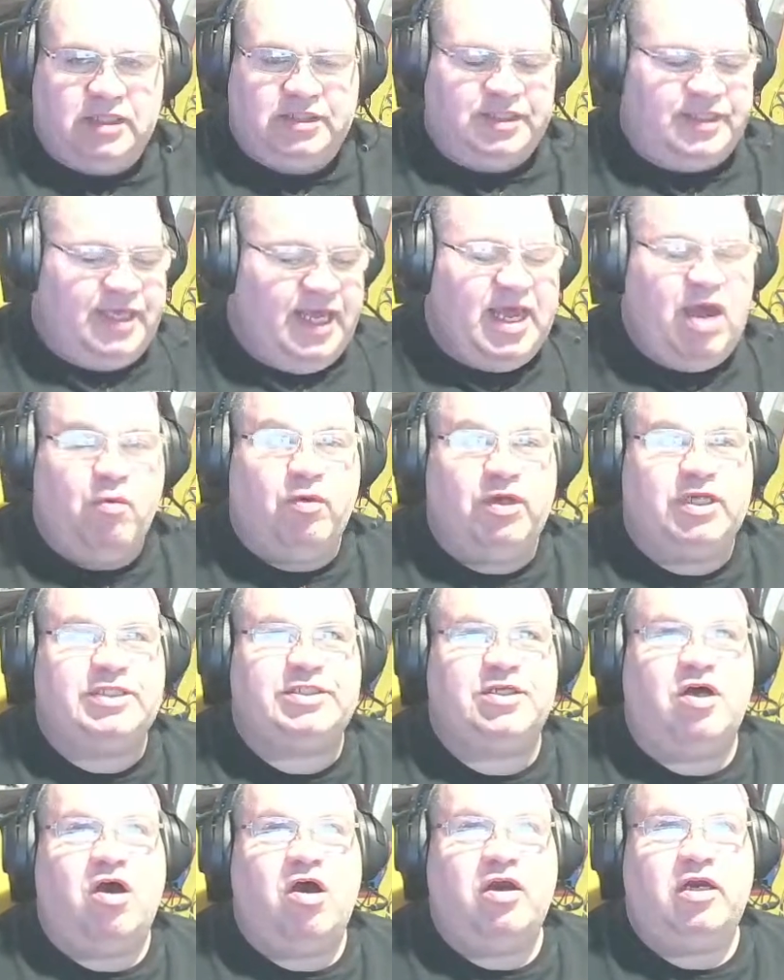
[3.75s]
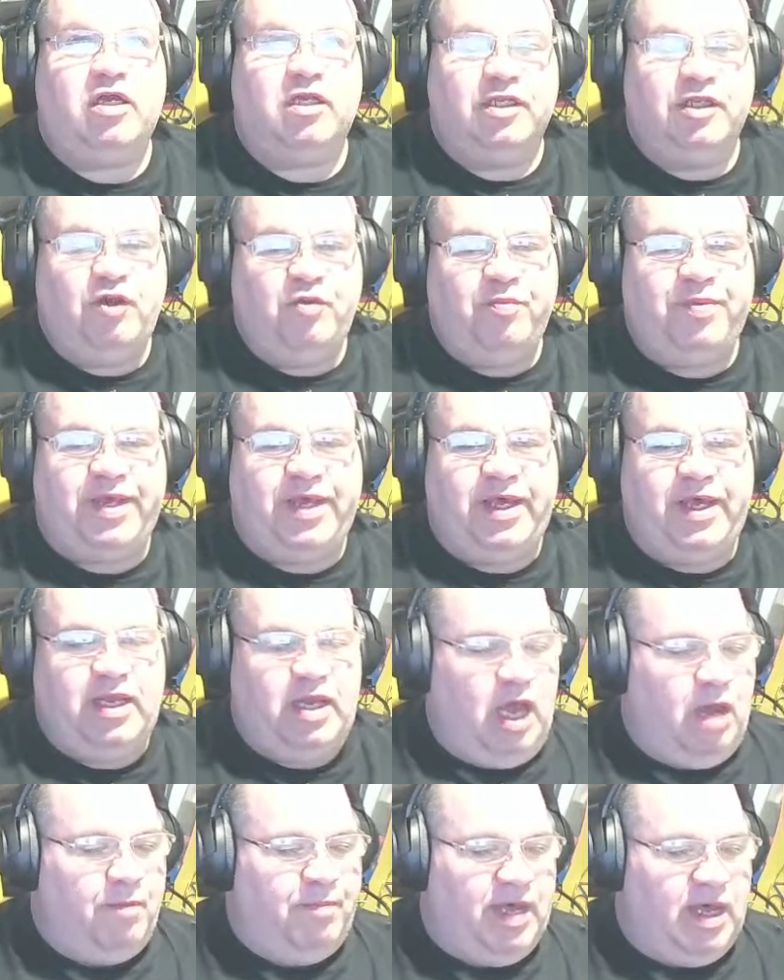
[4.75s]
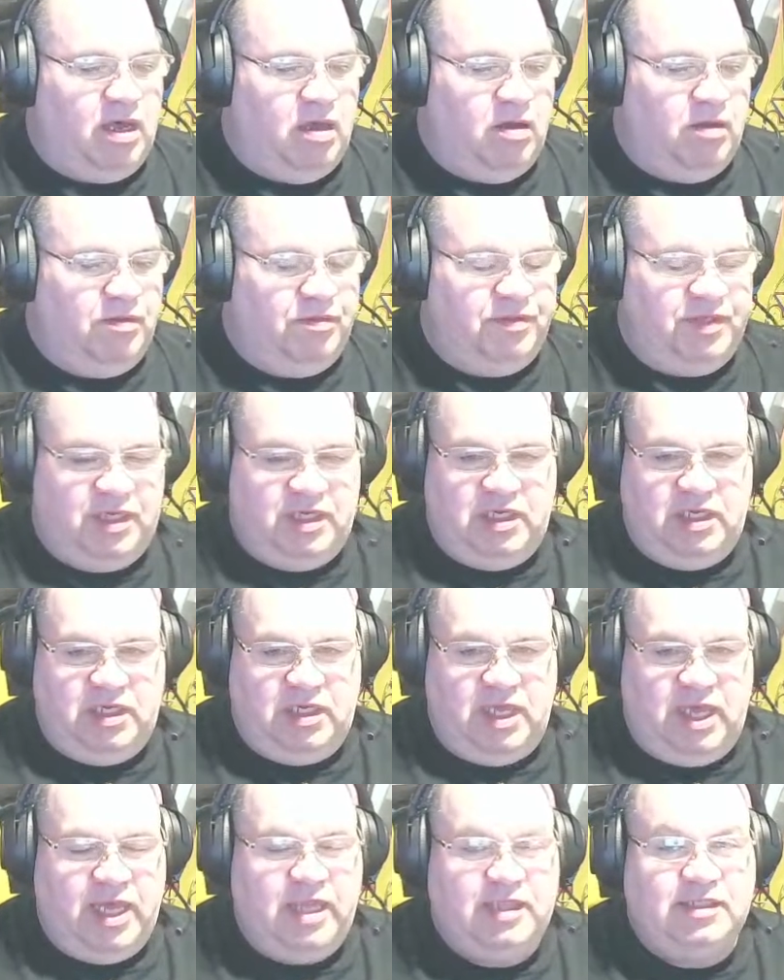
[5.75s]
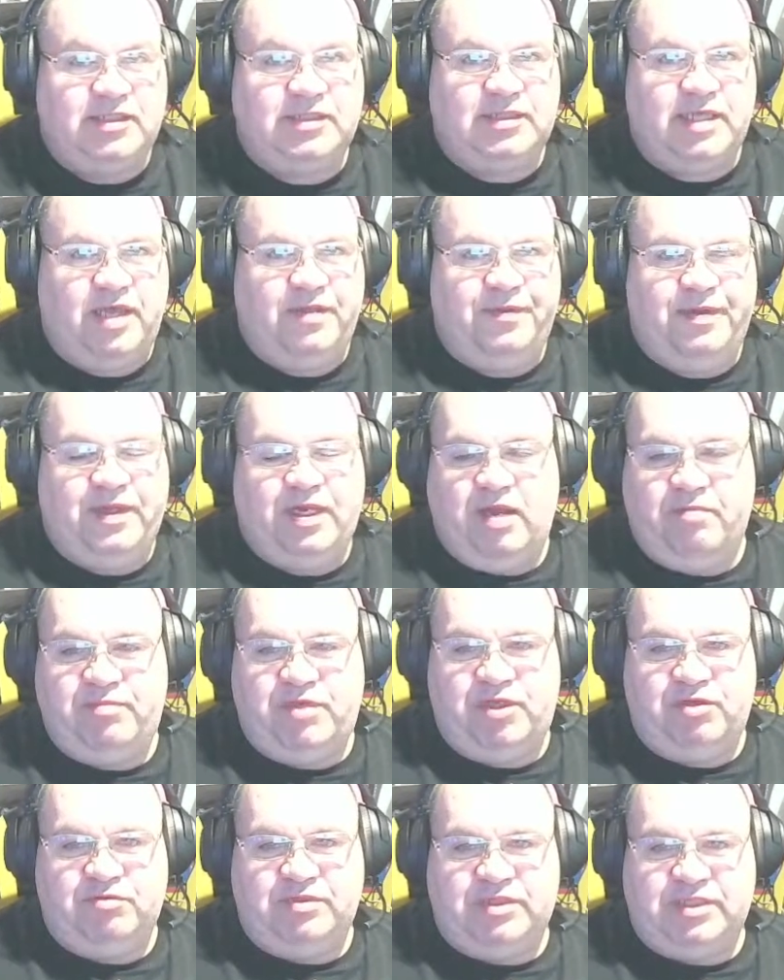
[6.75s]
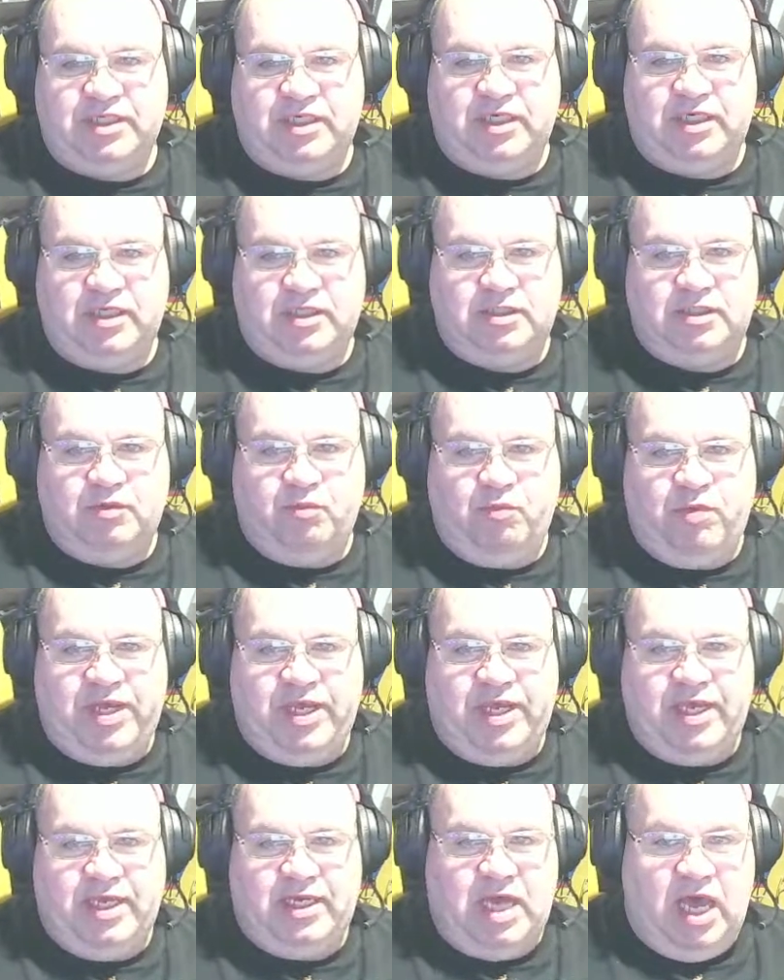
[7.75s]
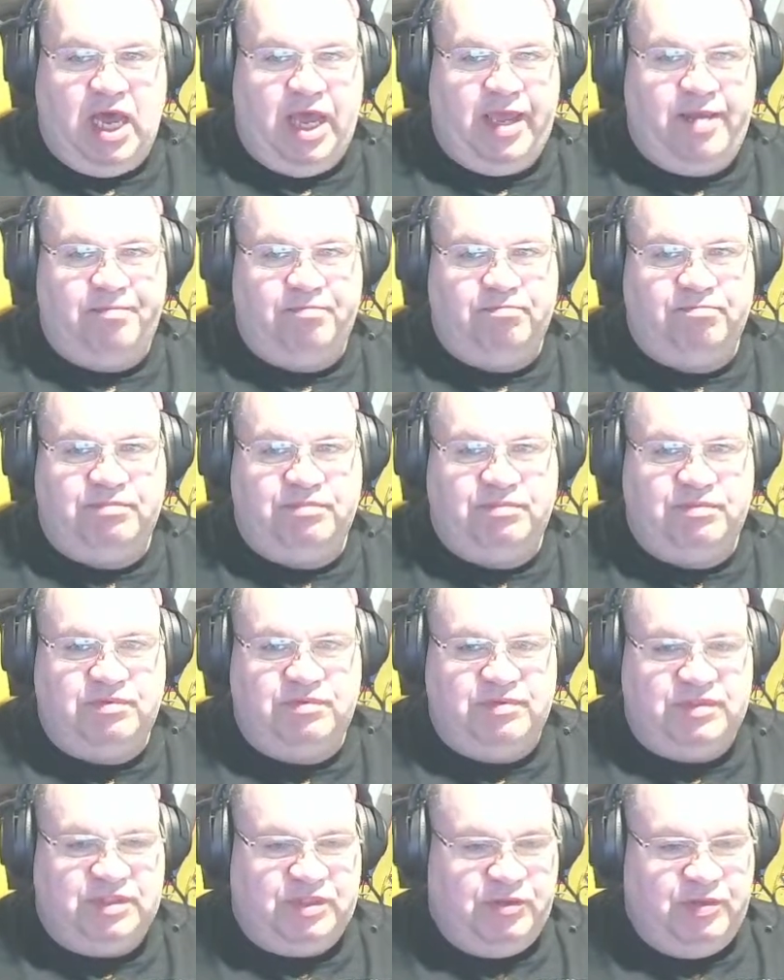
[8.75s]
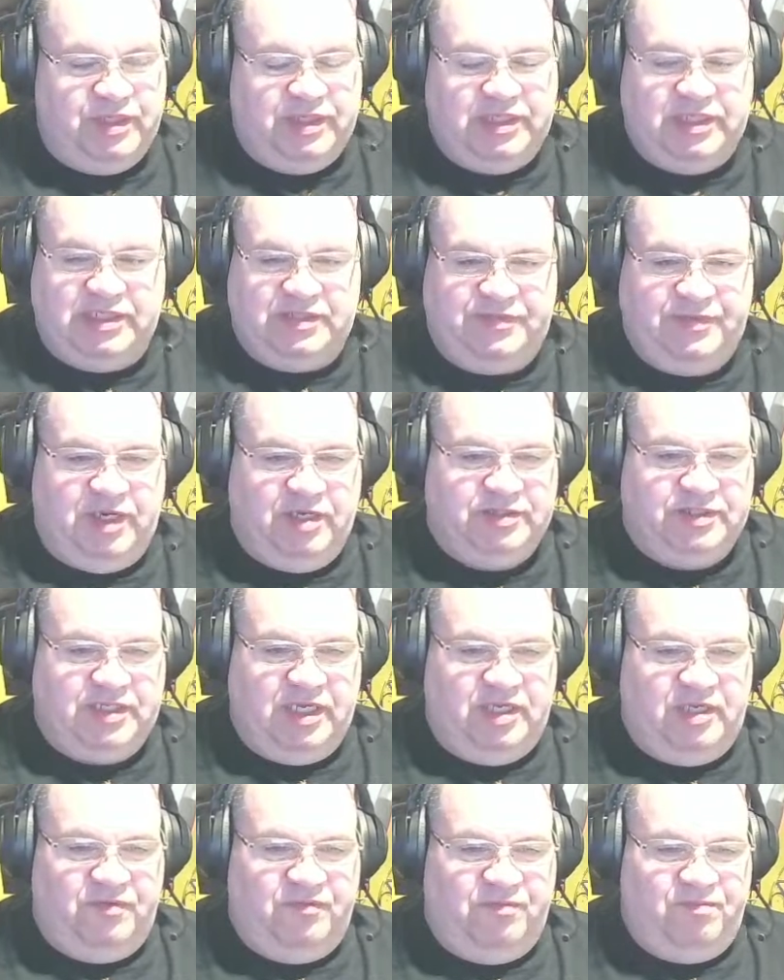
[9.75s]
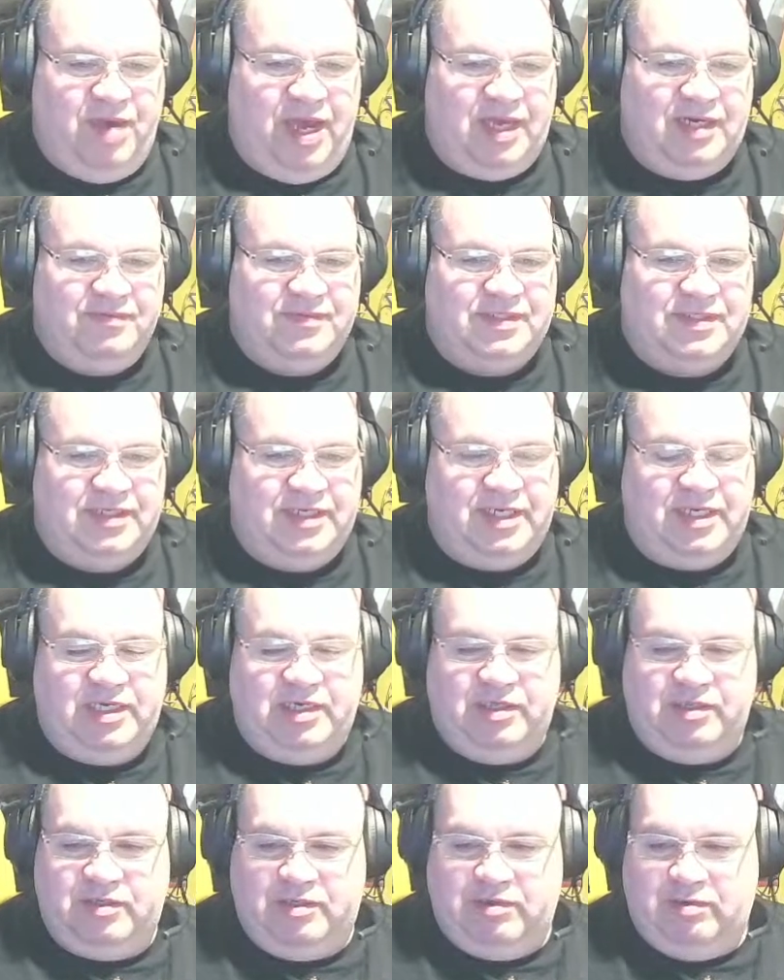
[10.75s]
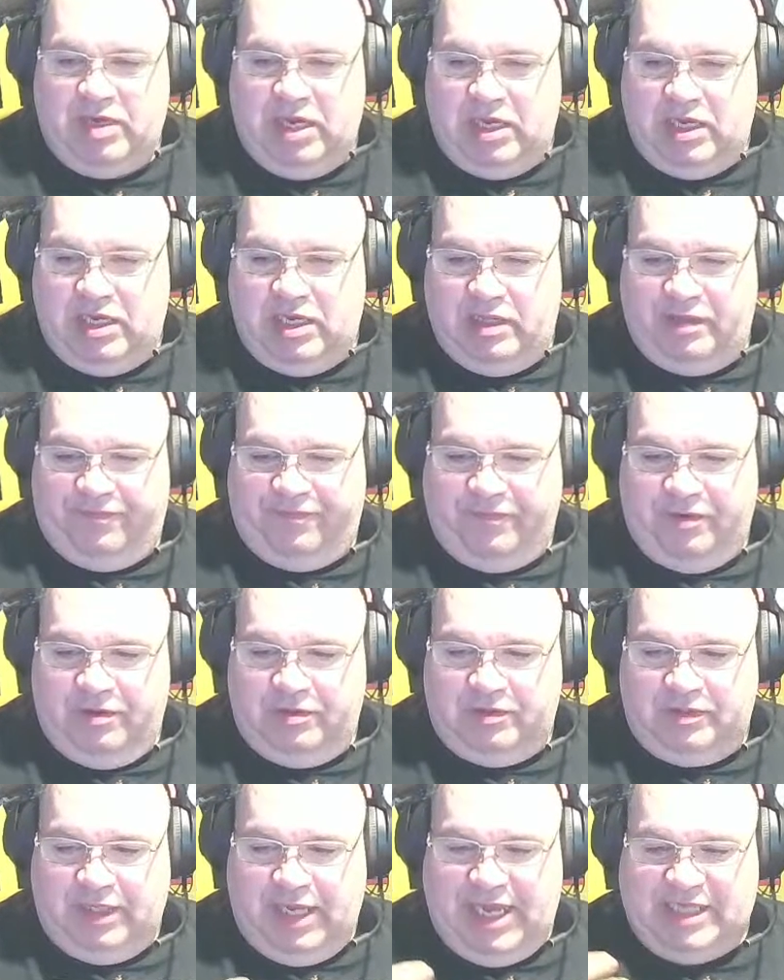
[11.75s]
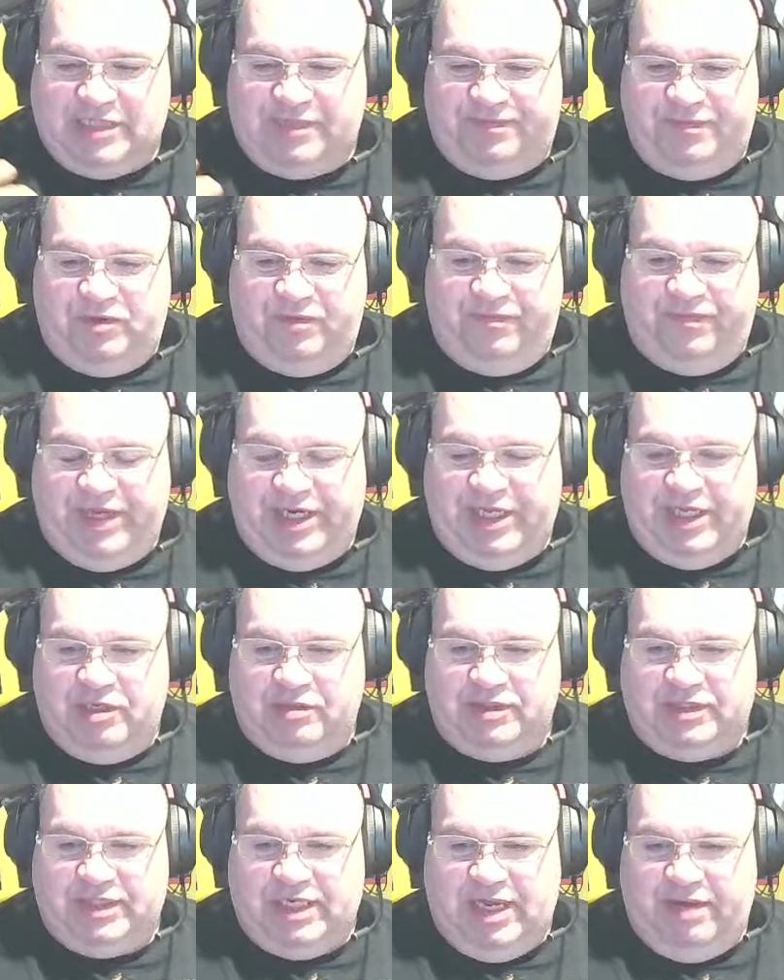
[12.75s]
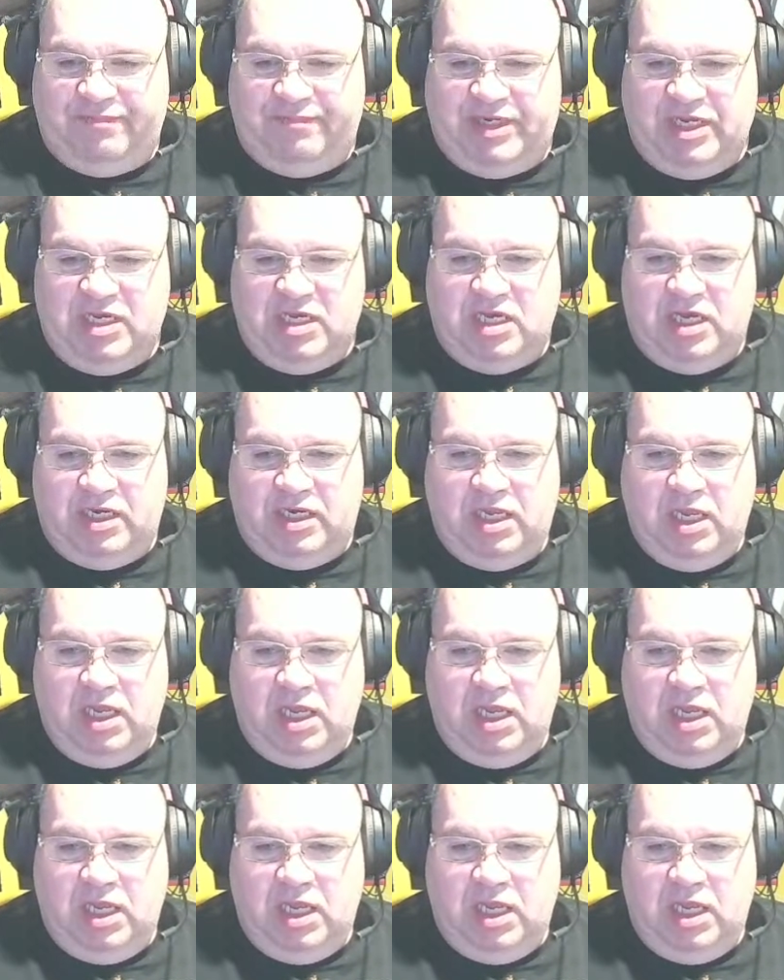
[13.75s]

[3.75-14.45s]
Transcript: Today I want to talk a little bit about the headset that I'm using when I'm doing these videos. Now you might have seen the last few videos that I've done